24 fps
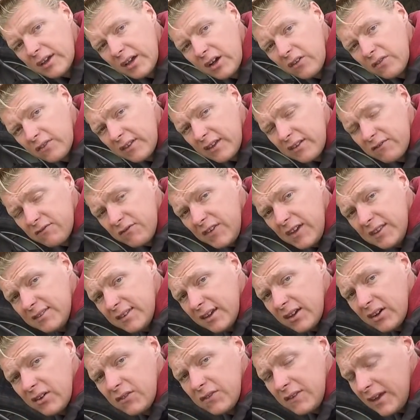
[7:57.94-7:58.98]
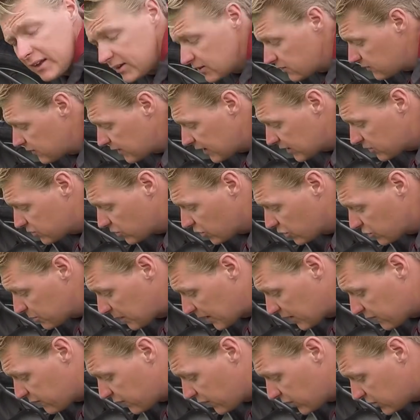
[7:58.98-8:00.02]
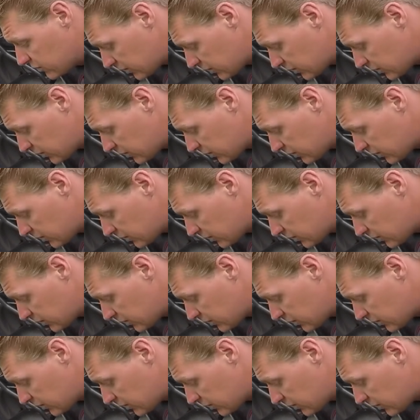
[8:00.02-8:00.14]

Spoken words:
on the fitting on the end of the exhaust manifold.